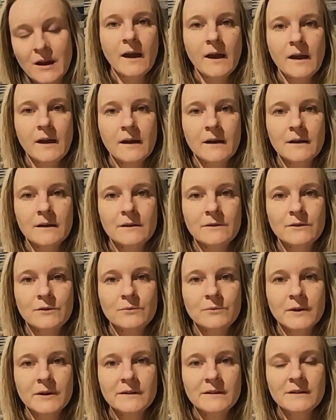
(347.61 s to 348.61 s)
And the
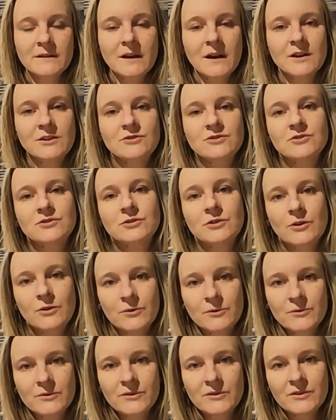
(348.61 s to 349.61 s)
reason I
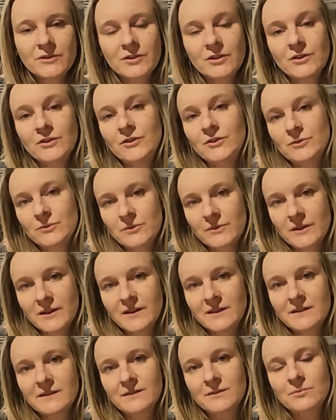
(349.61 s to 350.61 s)
chose to do
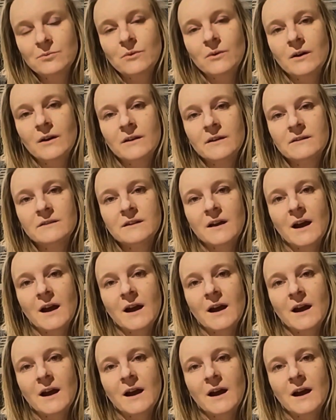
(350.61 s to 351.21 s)
this was